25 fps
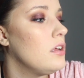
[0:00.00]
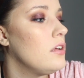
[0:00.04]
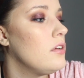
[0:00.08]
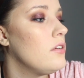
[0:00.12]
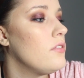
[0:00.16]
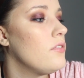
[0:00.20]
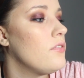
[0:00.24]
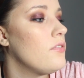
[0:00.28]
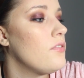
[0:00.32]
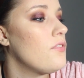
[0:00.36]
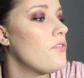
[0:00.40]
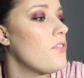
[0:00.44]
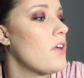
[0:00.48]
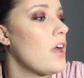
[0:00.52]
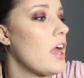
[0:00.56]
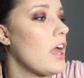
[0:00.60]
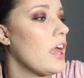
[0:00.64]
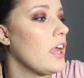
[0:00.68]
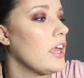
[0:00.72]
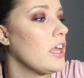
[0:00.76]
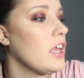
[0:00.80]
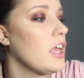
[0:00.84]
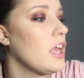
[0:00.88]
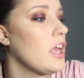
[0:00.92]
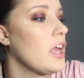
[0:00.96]
If
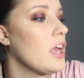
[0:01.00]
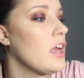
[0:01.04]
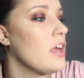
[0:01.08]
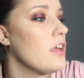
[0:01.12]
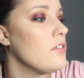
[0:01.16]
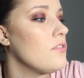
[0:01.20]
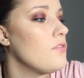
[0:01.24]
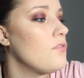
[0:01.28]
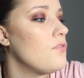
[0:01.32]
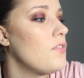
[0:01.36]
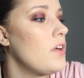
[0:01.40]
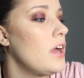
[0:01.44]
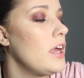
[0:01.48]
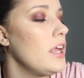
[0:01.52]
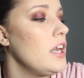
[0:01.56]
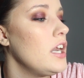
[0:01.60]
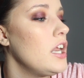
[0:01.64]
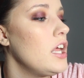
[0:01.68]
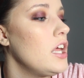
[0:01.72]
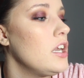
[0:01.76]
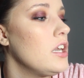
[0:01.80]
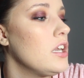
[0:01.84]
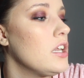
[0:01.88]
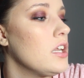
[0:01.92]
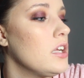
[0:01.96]
I can find
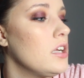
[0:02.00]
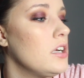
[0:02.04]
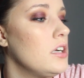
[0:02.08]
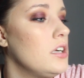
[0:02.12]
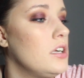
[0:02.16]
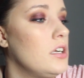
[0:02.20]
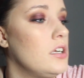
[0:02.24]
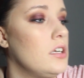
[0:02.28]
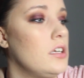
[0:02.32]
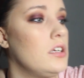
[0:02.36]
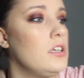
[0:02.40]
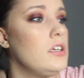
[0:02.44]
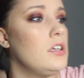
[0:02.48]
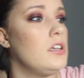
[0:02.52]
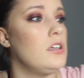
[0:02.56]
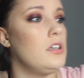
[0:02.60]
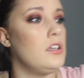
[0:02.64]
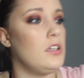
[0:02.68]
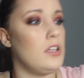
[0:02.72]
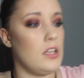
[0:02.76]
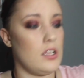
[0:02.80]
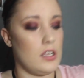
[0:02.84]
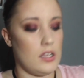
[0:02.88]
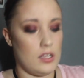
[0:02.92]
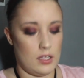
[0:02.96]
it.
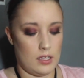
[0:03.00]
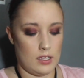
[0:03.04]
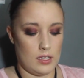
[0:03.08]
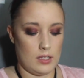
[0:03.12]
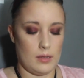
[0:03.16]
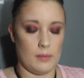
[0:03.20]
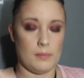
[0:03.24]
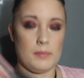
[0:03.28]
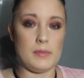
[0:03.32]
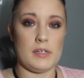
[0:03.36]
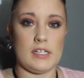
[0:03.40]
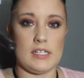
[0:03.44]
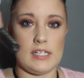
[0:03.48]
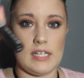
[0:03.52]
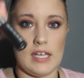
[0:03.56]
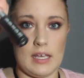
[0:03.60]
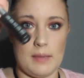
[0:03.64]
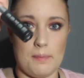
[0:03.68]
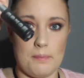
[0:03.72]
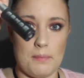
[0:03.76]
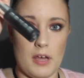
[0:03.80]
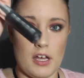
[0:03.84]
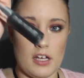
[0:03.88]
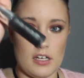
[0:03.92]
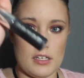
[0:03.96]
I'm going to
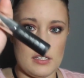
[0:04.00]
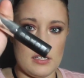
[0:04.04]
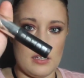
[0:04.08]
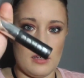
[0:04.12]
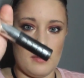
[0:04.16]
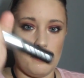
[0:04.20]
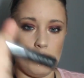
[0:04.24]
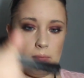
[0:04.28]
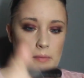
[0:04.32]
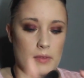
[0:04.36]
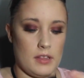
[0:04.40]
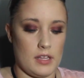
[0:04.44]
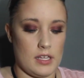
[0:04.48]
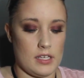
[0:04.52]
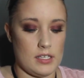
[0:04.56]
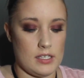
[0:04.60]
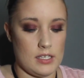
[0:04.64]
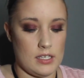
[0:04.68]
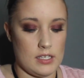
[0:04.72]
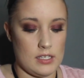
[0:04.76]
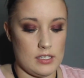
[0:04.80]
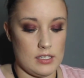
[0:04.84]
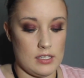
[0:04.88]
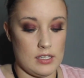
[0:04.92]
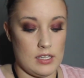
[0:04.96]
take Buxom.
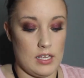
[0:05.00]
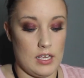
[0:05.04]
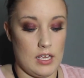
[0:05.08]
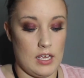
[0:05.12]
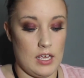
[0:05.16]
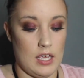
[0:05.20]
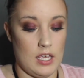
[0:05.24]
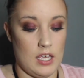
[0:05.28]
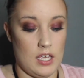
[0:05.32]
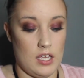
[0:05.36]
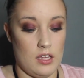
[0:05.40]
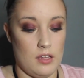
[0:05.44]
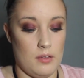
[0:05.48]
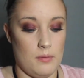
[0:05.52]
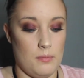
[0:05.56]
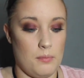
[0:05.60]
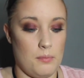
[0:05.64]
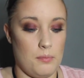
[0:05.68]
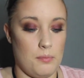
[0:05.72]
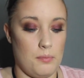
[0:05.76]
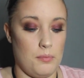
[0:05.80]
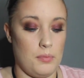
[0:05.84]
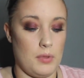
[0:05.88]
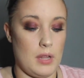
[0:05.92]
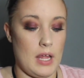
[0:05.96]
This is the
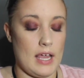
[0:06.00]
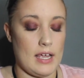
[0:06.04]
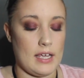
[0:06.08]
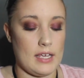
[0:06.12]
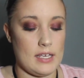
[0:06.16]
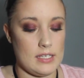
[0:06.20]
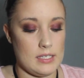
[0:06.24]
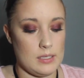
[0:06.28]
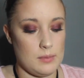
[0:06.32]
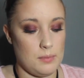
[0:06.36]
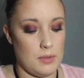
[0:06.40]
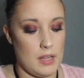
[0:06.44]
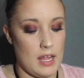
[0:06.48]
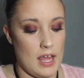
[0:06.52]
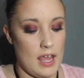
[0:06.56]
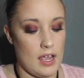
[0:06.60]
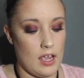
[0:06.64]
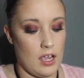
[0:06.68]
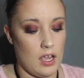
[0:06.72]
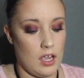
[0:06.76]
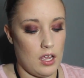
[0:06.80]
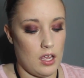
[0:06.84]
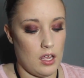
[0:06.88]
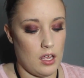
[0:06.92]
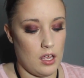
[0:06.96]
Blackest
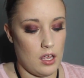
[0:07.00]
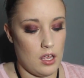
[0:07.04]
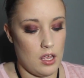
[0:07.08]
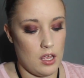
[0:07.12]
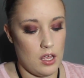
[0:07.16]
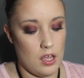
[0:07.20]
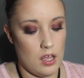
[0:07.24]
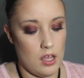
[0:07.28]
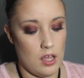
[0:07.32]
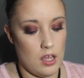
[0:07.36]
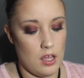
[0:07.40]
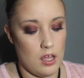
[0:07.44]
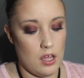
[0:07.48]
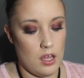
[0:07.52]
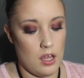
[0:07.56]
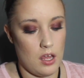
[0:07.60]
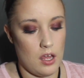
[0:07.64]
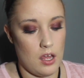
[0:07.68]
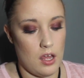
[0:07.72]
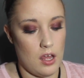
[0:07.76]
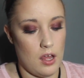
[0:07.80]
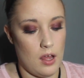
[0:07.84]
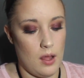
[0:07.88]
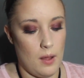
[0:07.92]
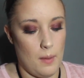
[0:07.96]
Black
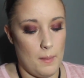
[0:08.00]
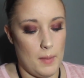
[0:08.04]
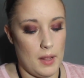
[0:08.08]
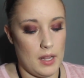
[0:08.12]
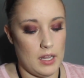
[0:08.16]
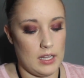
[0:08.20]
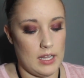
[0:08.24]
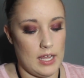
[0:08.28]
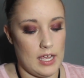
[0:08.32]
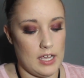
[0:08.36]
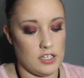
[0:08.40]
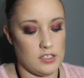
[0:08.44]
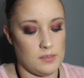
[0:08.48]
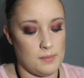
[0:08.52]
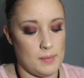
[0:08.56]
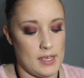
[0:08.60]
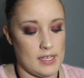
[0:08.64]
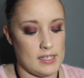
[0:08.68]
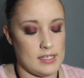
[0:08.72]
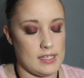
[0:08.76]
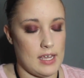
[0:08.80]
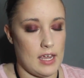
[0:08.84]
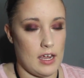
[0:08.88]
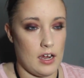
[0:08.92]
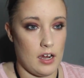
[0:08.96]
Lash
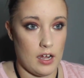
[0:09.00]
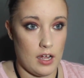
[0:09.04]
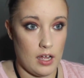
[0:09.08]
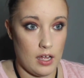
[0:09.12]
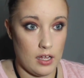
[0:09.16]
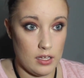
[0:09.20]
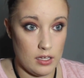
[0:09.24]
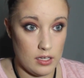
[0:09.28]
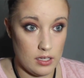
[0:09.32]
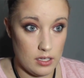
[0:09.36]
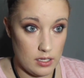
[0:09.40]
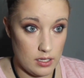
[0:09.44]
Mascara.